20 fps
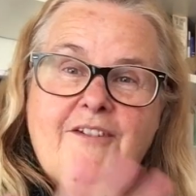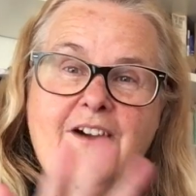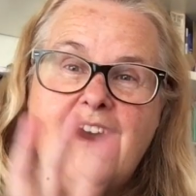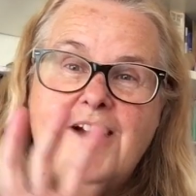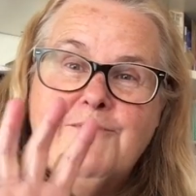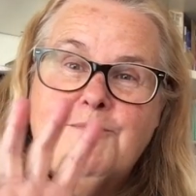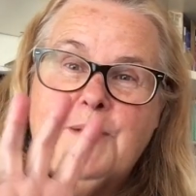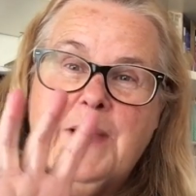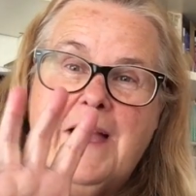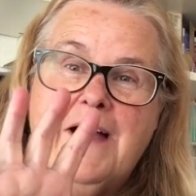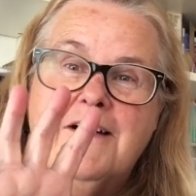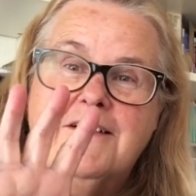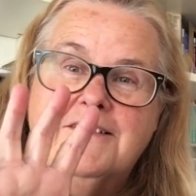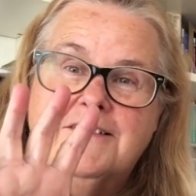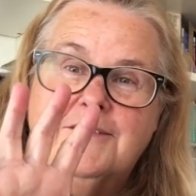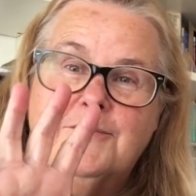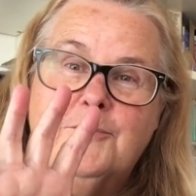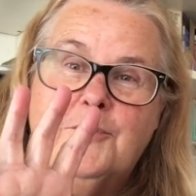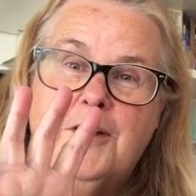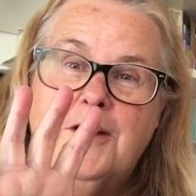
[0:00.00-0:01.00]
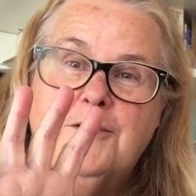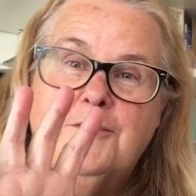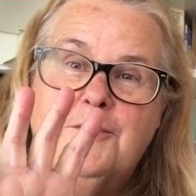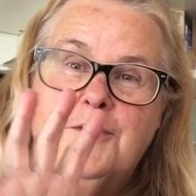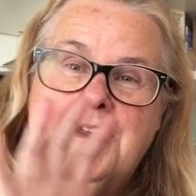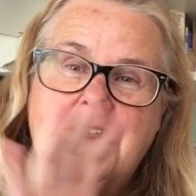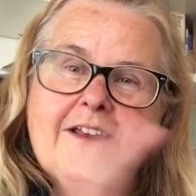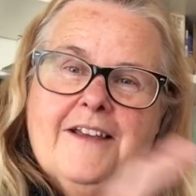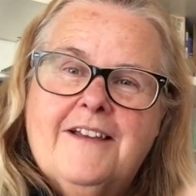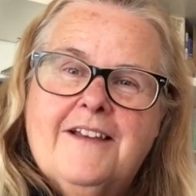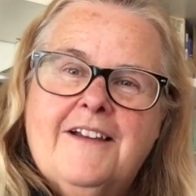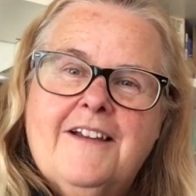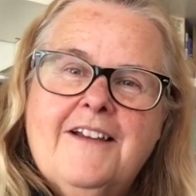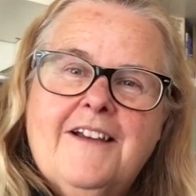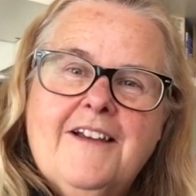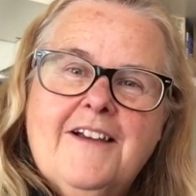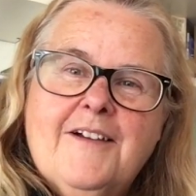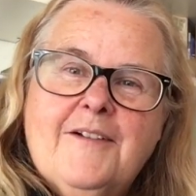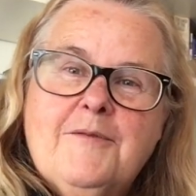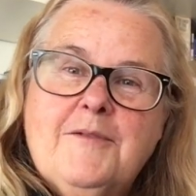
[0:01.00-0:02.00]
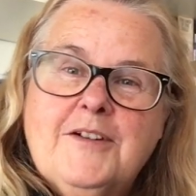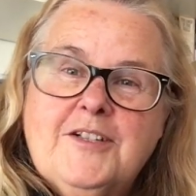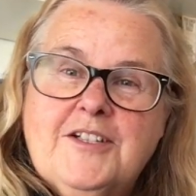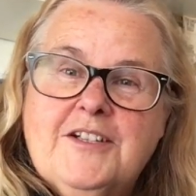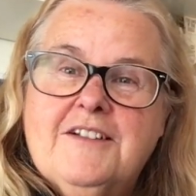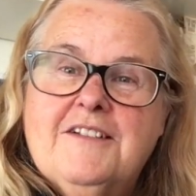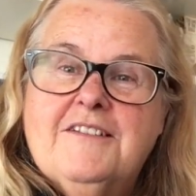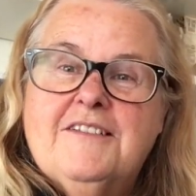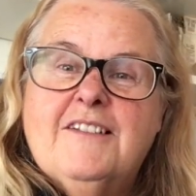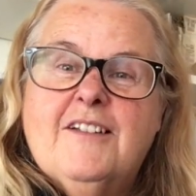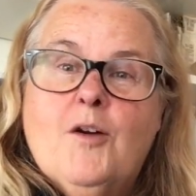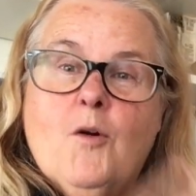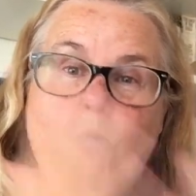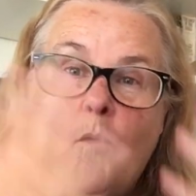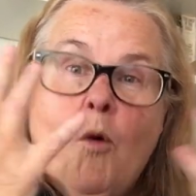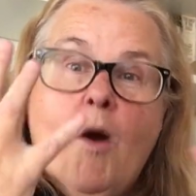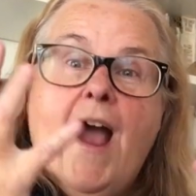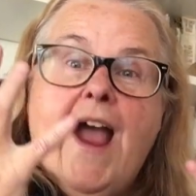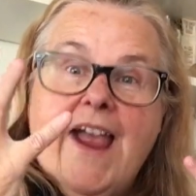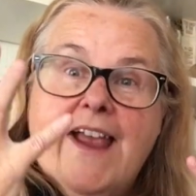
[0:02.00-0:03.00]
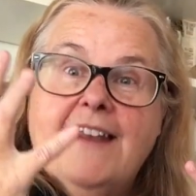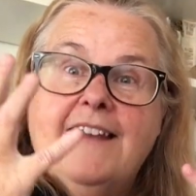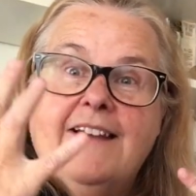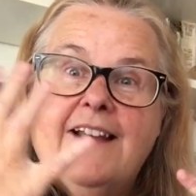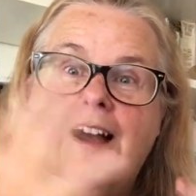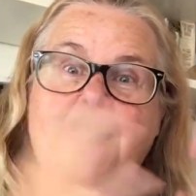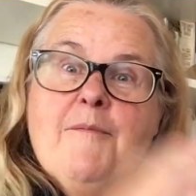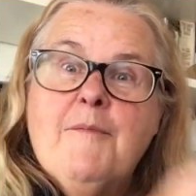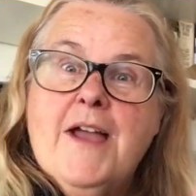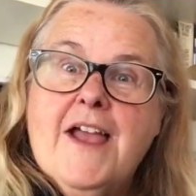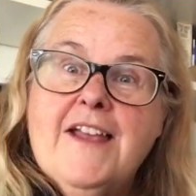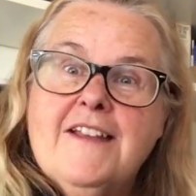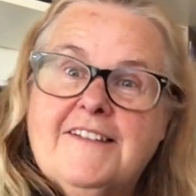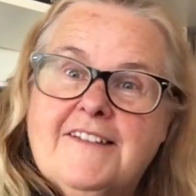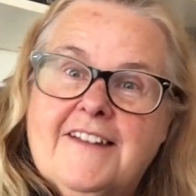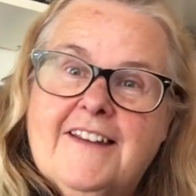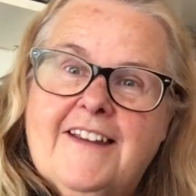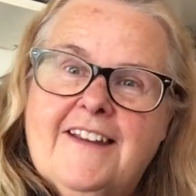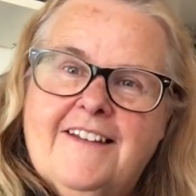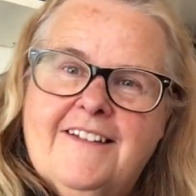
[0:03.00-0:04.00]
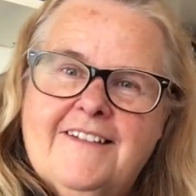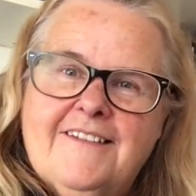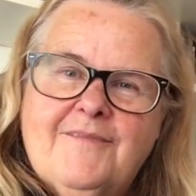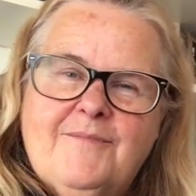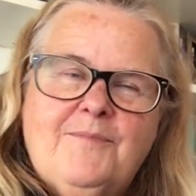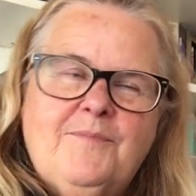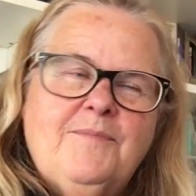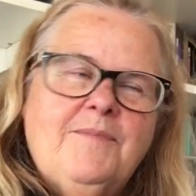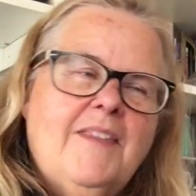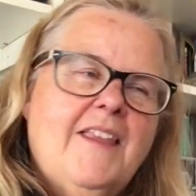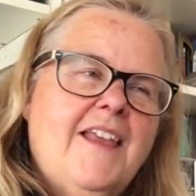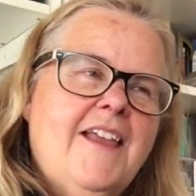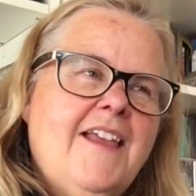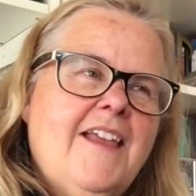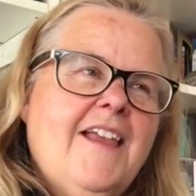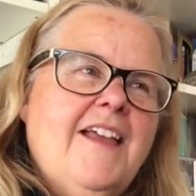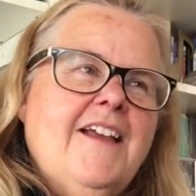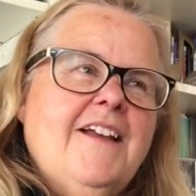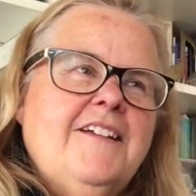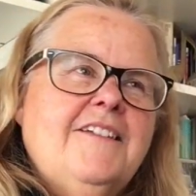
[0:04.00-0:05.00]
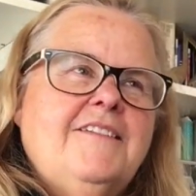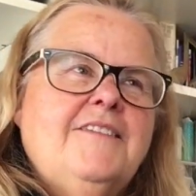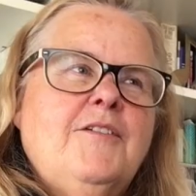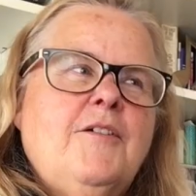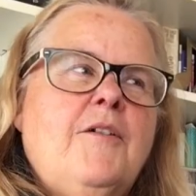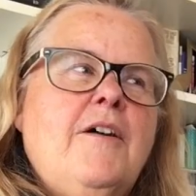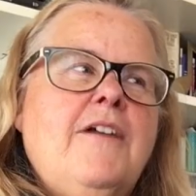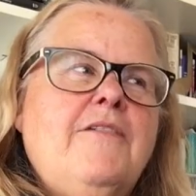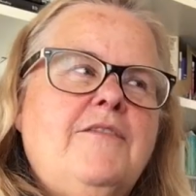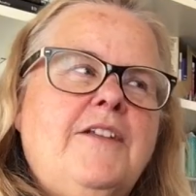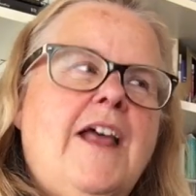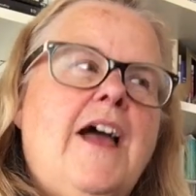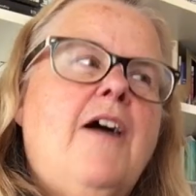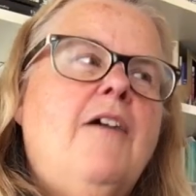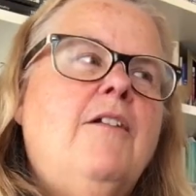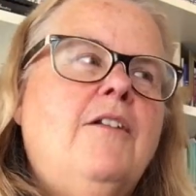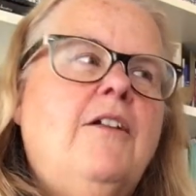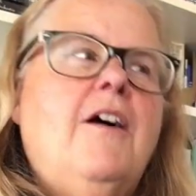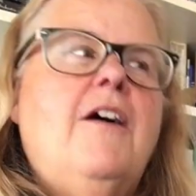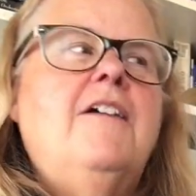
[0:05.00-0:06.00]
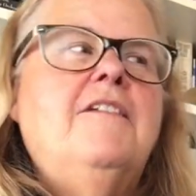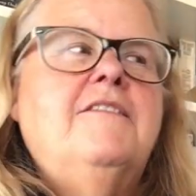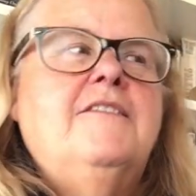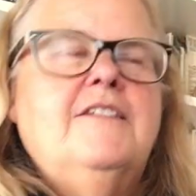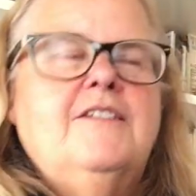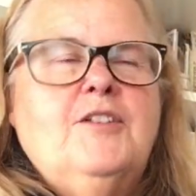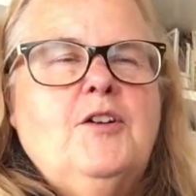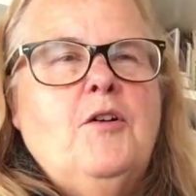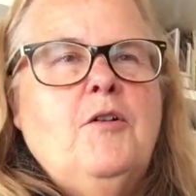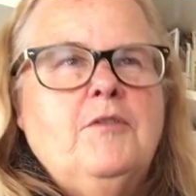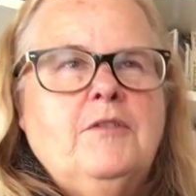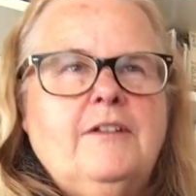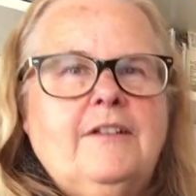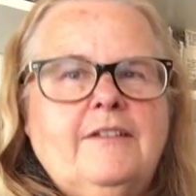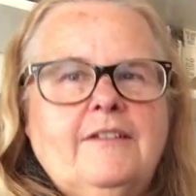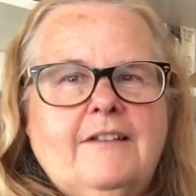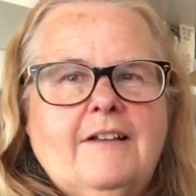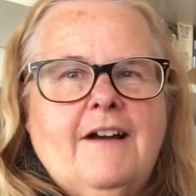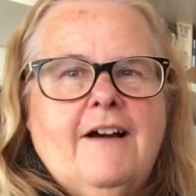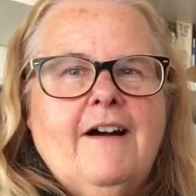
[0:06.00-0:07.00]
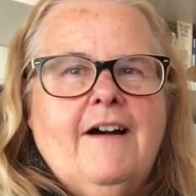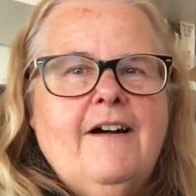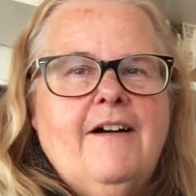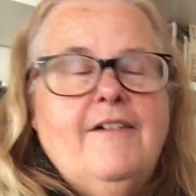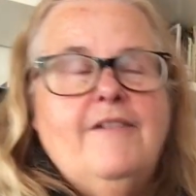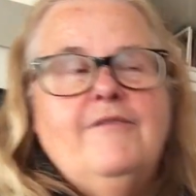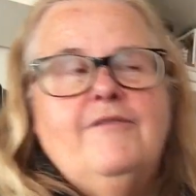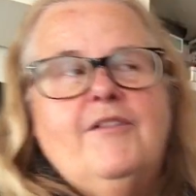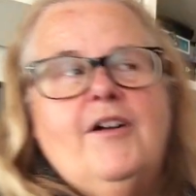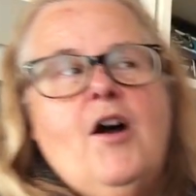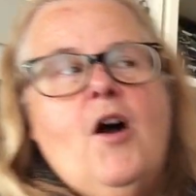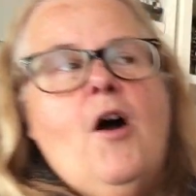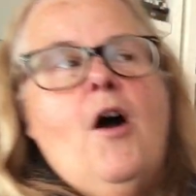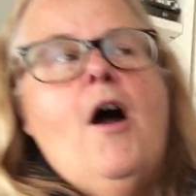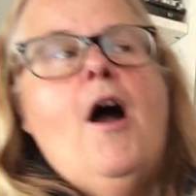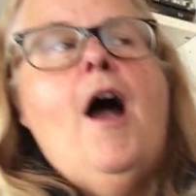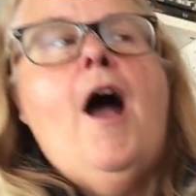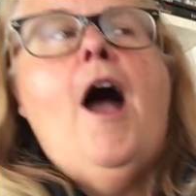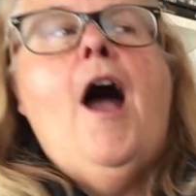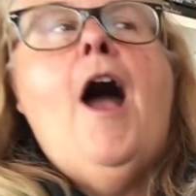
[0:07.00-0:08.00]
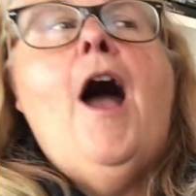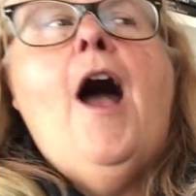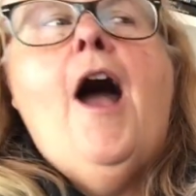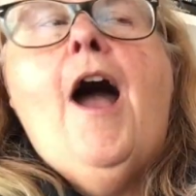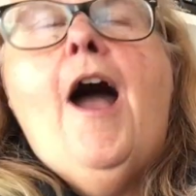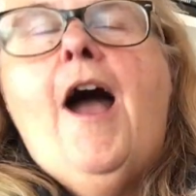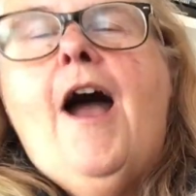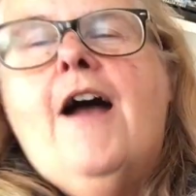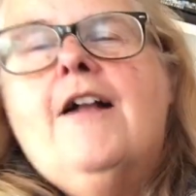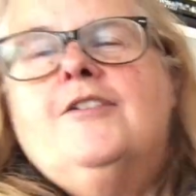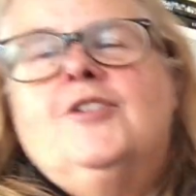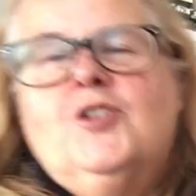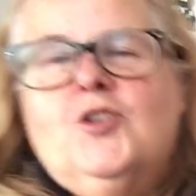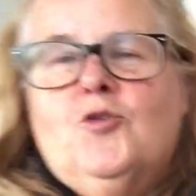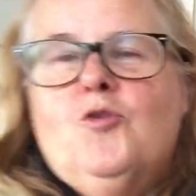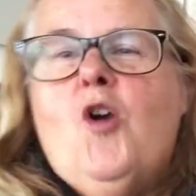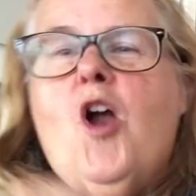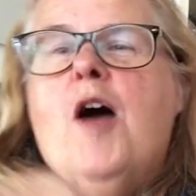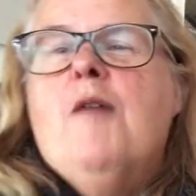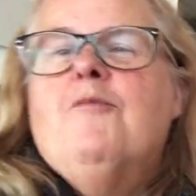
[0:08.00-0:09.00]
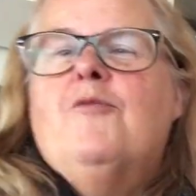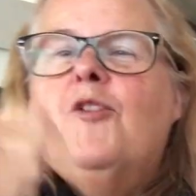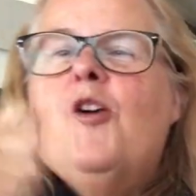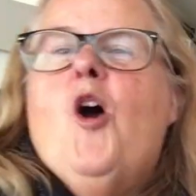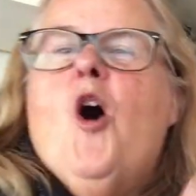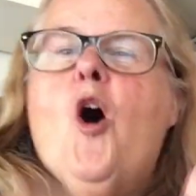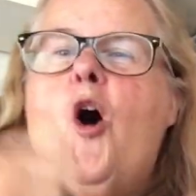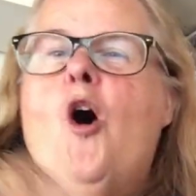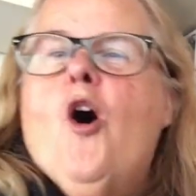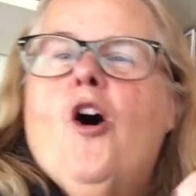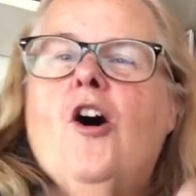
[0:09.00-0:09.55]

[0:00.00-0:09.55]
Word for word: five pounds in one week, which is quite amazing. So I've now lost a total of, drum roll,